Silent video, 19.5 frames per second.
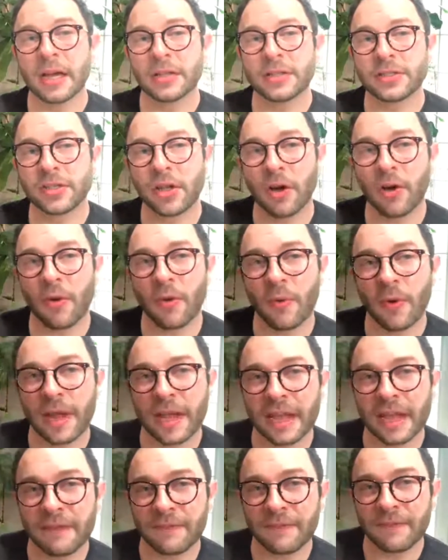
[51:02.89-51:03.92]
So
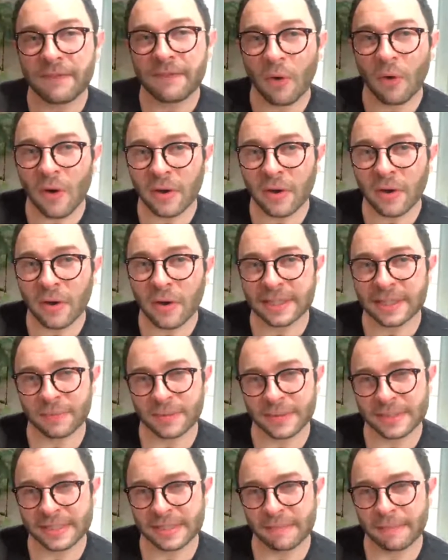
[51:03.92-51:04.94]
if you are dealing
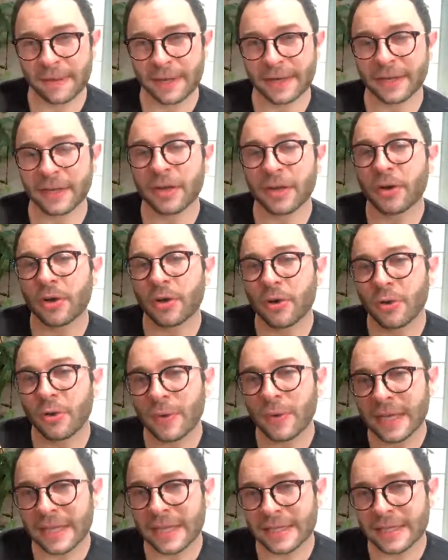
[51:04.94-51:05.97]
with somebody
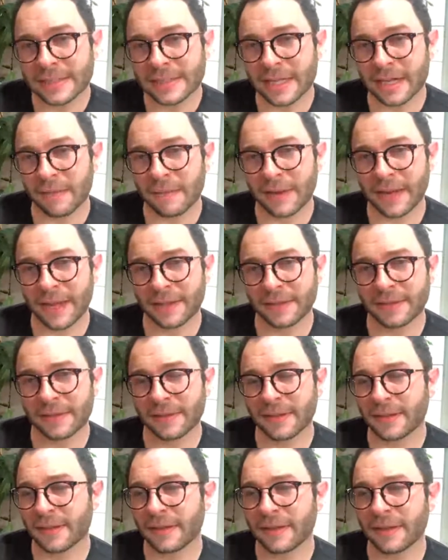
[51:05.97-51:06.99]
who is coming out
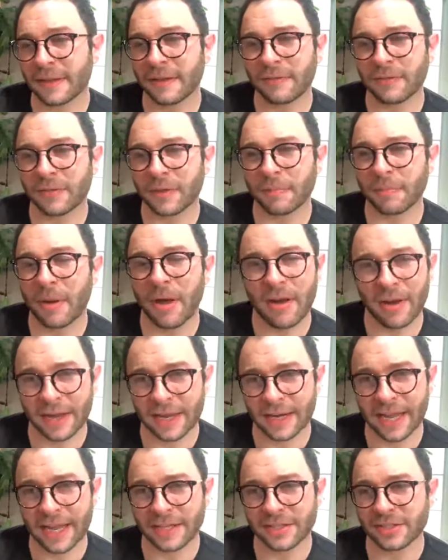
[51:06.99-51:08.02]
of the
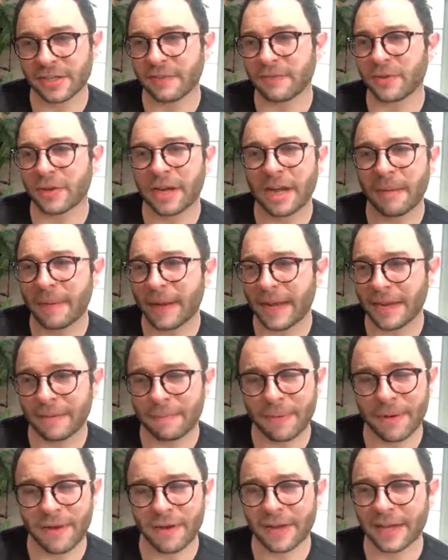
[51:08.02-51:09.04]
pocket at you, if they're coming out
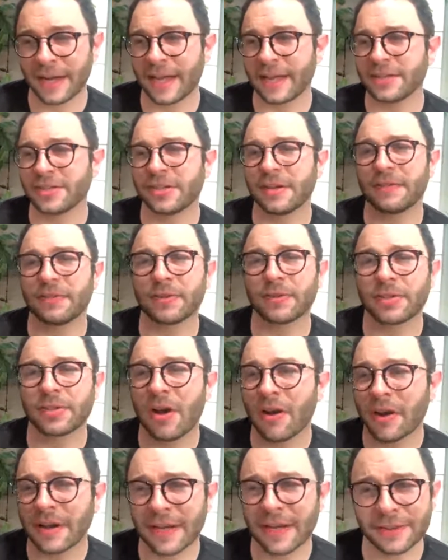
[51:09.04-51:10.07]
of pocket at you, if they're
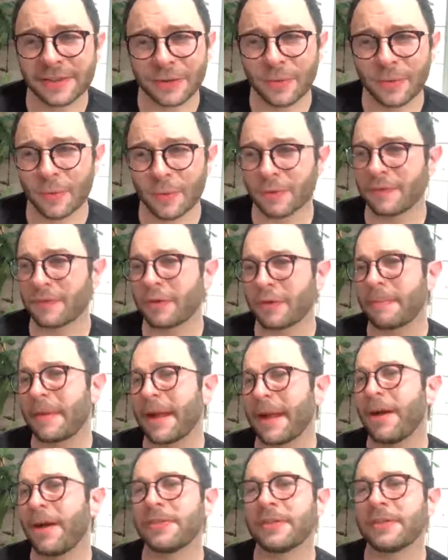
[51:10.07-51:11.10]
talking out the corner of their
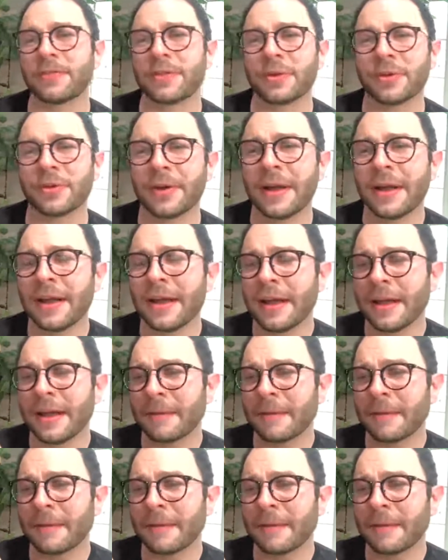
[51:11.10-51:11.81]
mouth, if they're